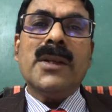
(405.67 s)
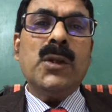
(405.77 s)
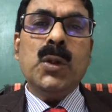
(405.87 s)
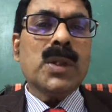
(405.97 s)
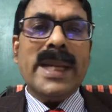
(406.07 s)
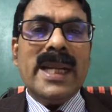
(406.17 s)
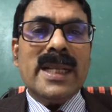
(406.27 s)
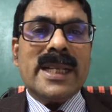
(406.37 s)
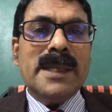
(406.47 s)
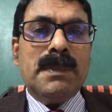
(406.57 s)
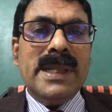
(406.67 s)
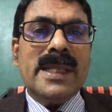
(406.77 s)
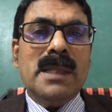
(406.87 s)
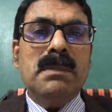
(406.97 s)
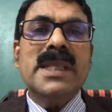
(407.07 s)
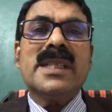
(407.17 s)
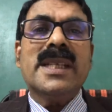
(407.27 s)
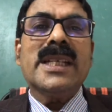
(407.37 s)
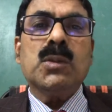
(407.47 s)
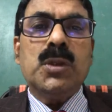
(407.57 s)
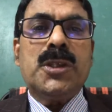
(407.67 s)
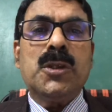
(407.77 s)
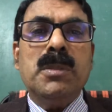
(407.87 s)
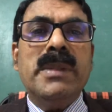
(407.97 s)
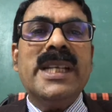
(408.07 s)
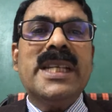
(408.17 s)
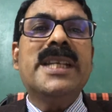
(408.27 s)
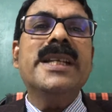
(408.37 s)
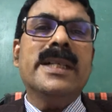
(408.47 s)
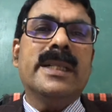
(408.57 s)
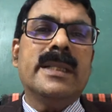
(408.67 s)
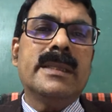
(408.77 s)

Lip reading: you cannot repeat the mistake which you made here.